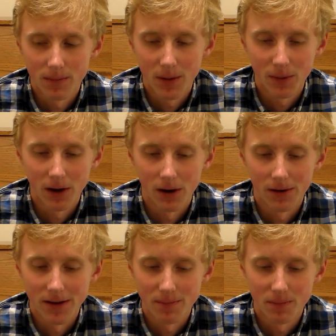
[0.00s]
people are
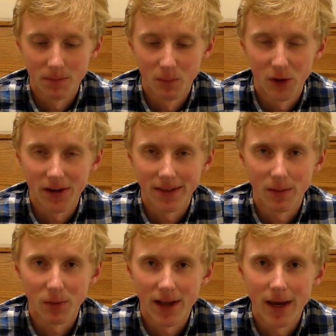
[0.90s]
already putting
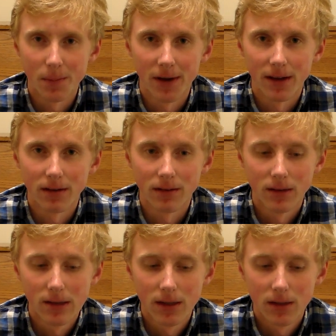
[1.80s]
the blame
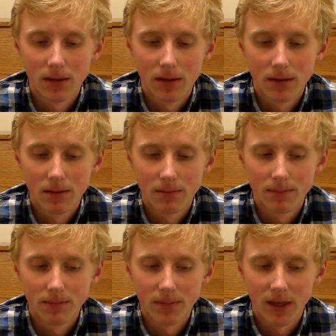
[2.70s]
on
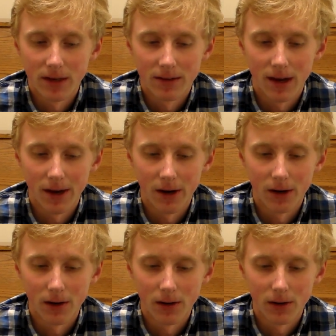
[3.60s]
an
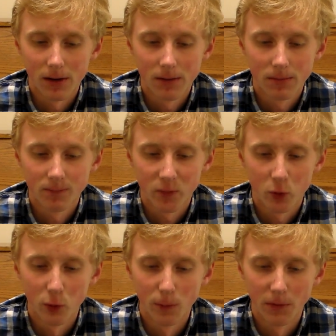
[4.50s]
entire
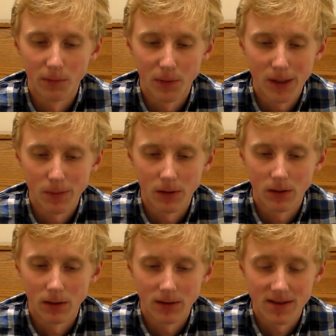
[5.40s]
group of
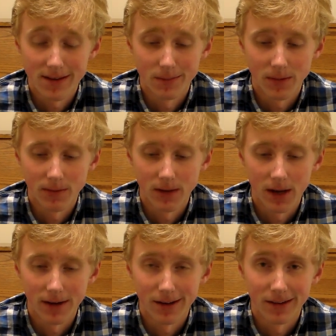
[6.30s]
people and some even
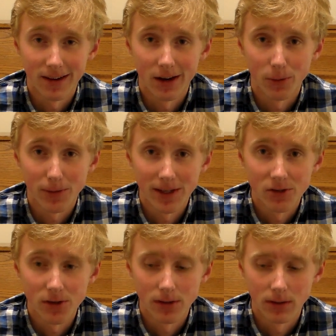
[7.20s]
on an entire
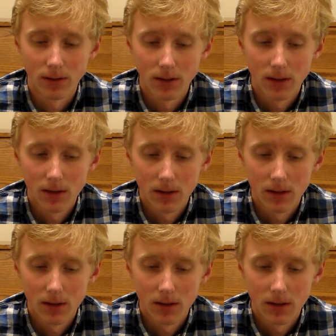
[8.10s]
religion.